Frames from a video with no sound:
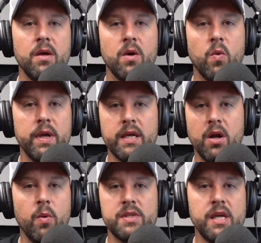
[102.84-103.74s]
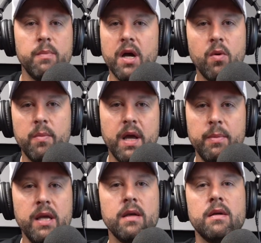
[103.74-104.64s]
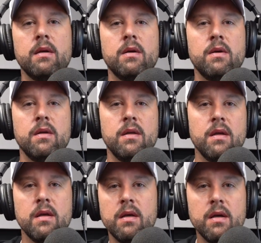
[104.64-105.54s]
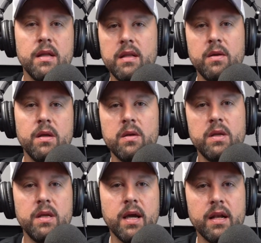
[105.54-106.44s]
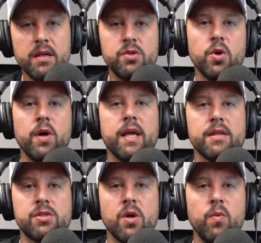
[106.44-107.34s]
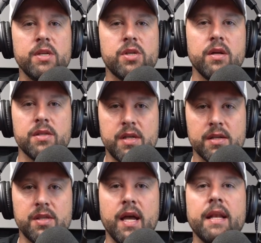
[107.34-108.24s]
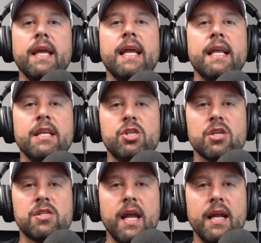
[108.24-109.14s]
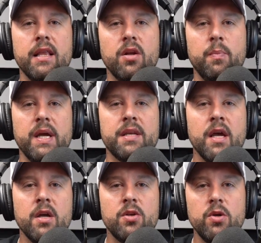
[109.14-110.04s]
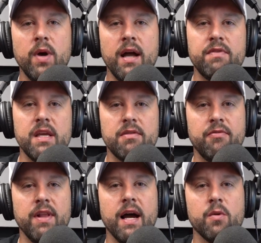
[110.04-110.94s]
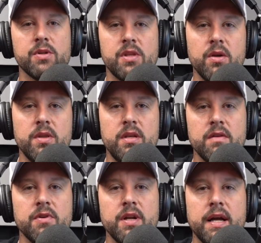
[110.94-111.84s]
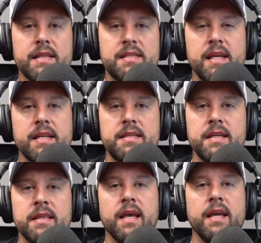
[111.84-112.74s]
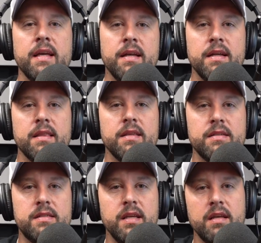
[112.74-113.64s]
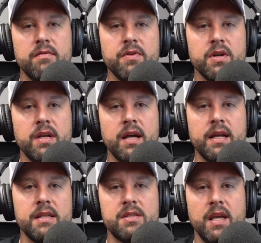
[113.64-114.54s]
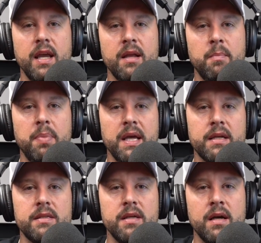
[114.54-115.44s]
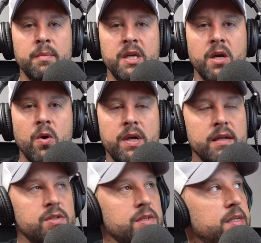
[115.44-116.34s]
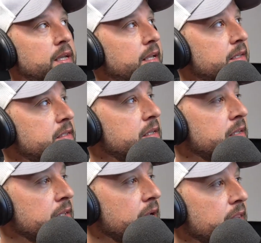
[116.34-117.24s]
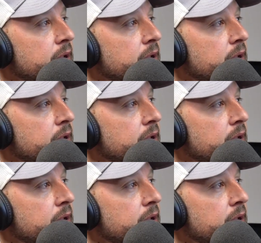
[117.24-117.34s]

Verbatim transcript: We can always keep going, baby. Oh, yeah. And then you got to enjoy that. So we shall discuss that in just a little bit. Do have to give the flowers, though. The Denver Nuggets did it, didn't they? The Denver Nuggets and Big Dumb Jokic did it, didn't they?